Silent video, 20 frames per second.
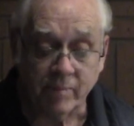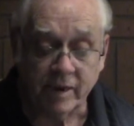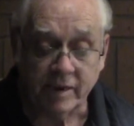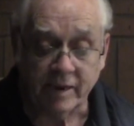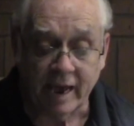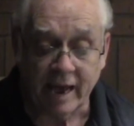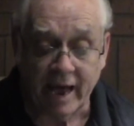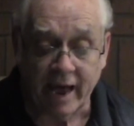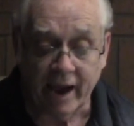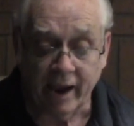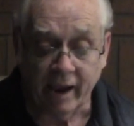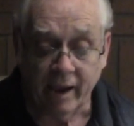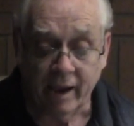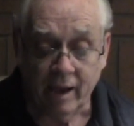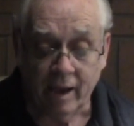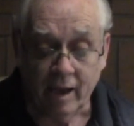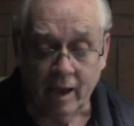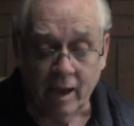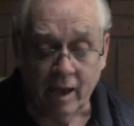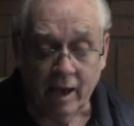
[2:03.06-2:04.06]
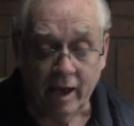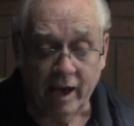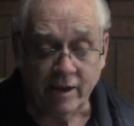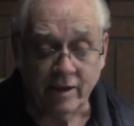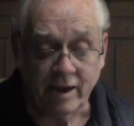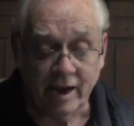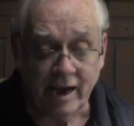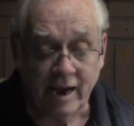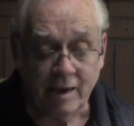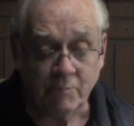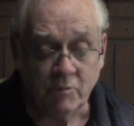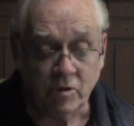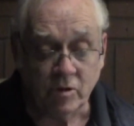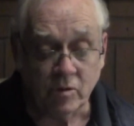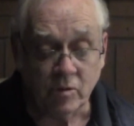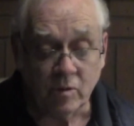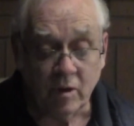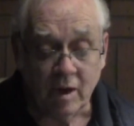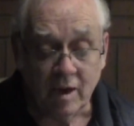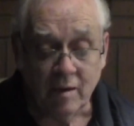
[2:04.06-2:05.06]
to die, a time
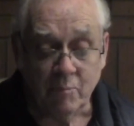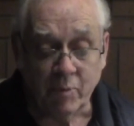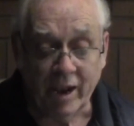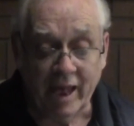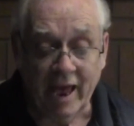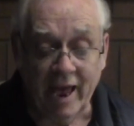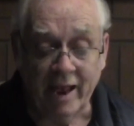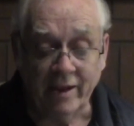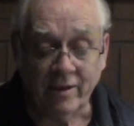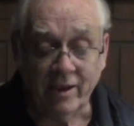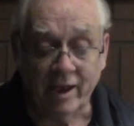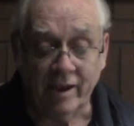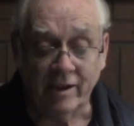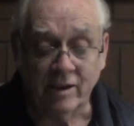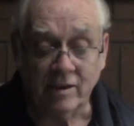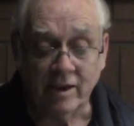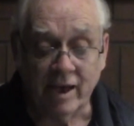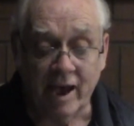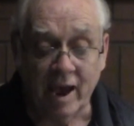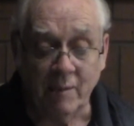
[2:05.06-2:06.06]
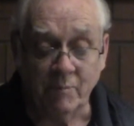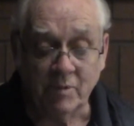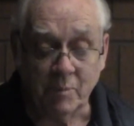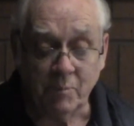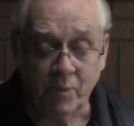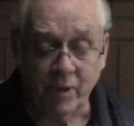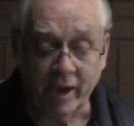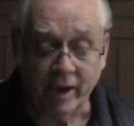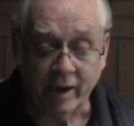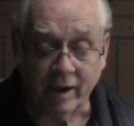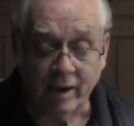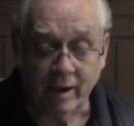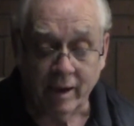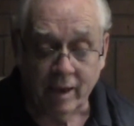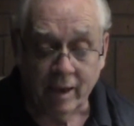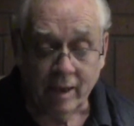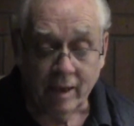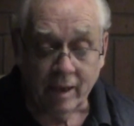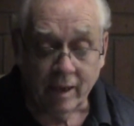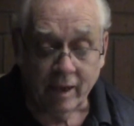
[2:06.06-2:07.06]
to plant and a time to pick,
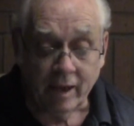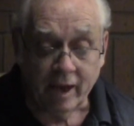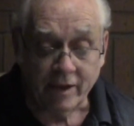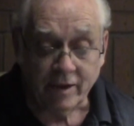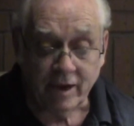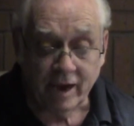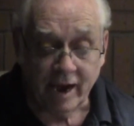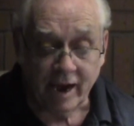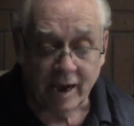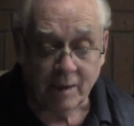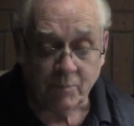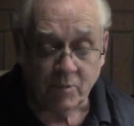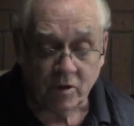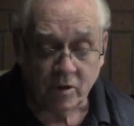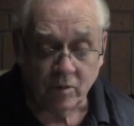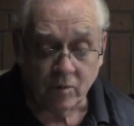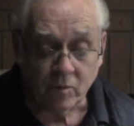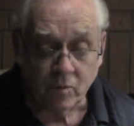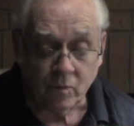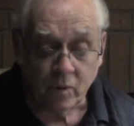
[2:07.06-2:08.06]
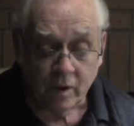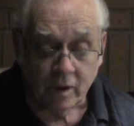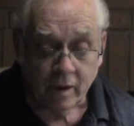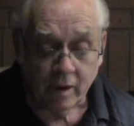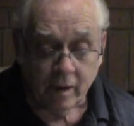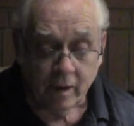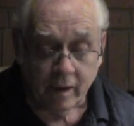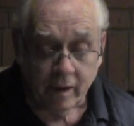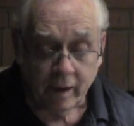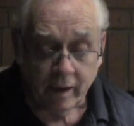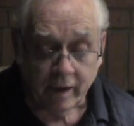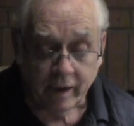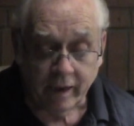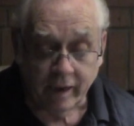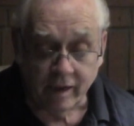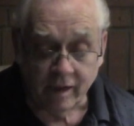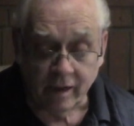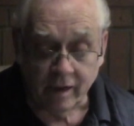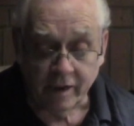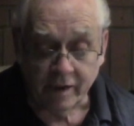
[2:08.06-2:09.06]
a time to
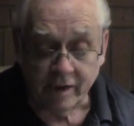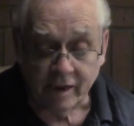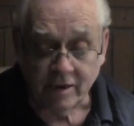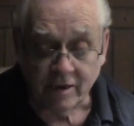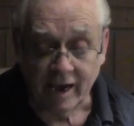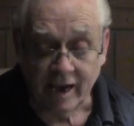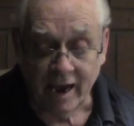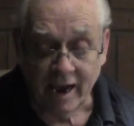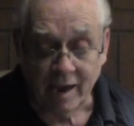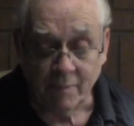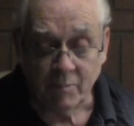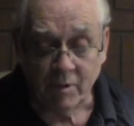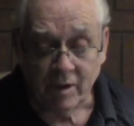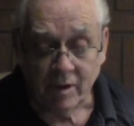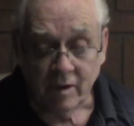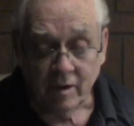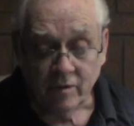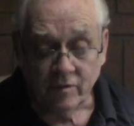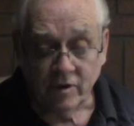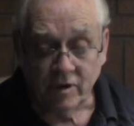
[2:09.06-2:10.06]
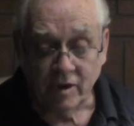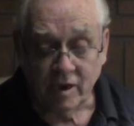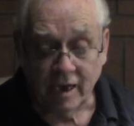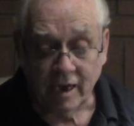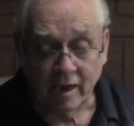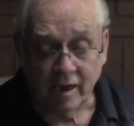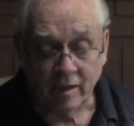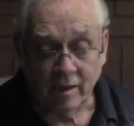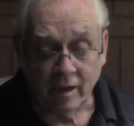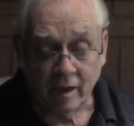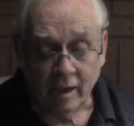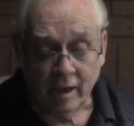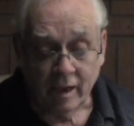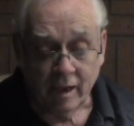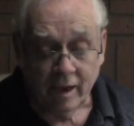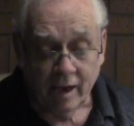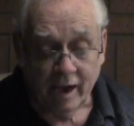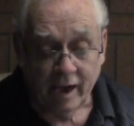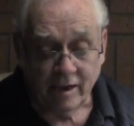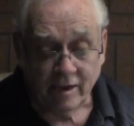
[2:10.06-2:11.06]
kill and a time to heal,
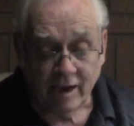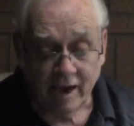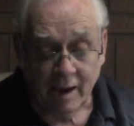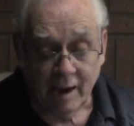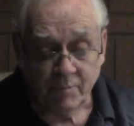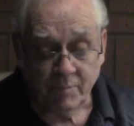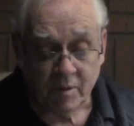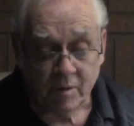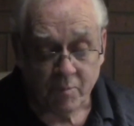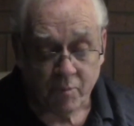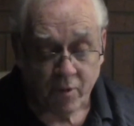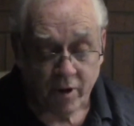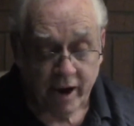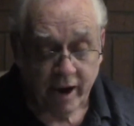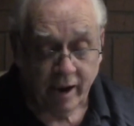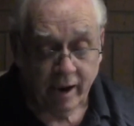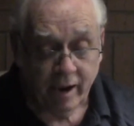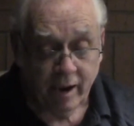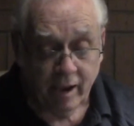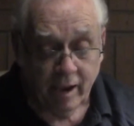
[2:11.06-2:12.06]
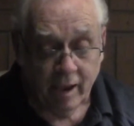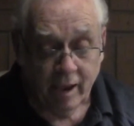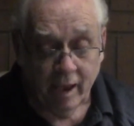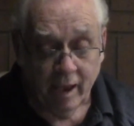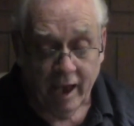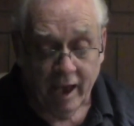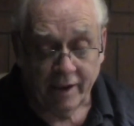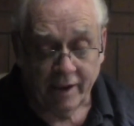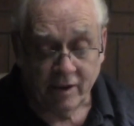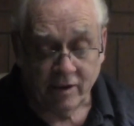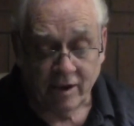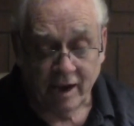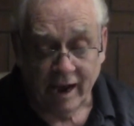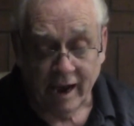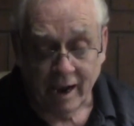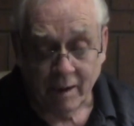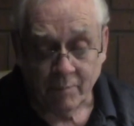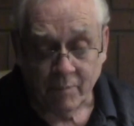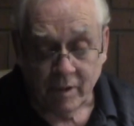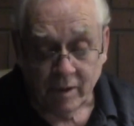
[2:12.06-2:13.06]
a time to break and a
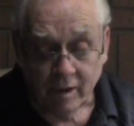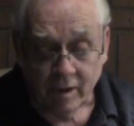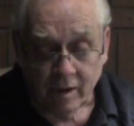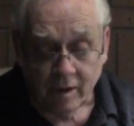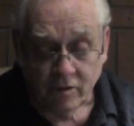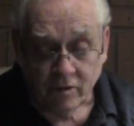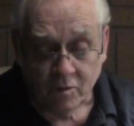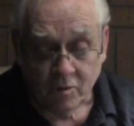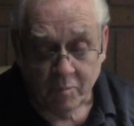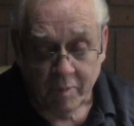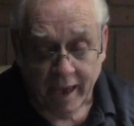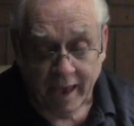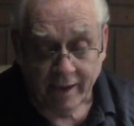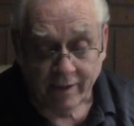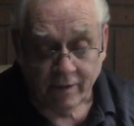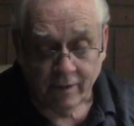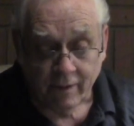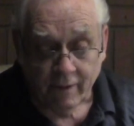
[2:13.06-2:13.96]
time to mend,